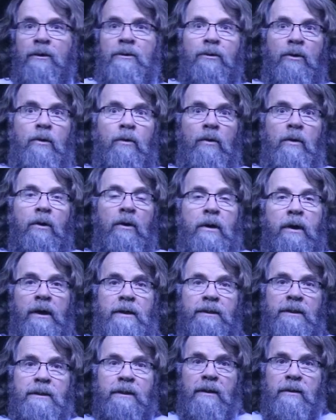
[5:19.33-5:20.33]
a total
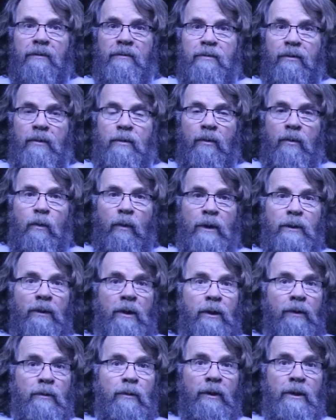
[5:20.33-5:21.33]
cost of
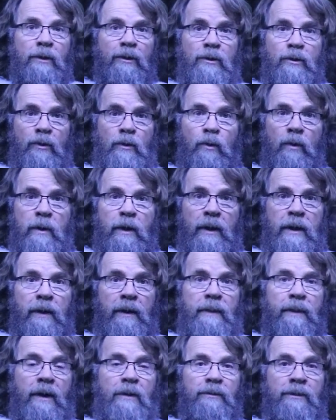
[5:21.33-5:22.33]

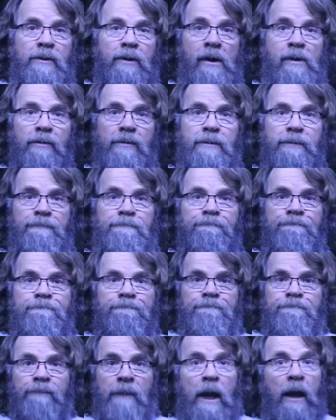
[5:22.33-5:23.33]
$102,000.
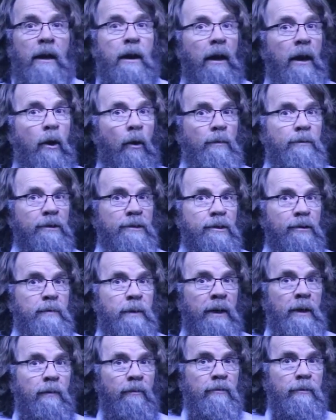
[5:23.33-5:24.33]
I hope this has
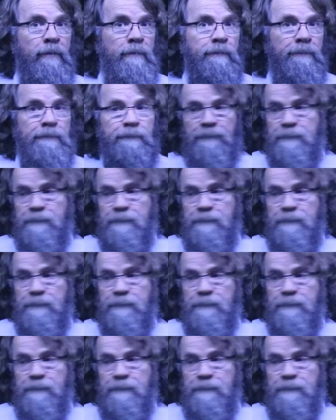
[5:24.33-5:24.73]
been helpful.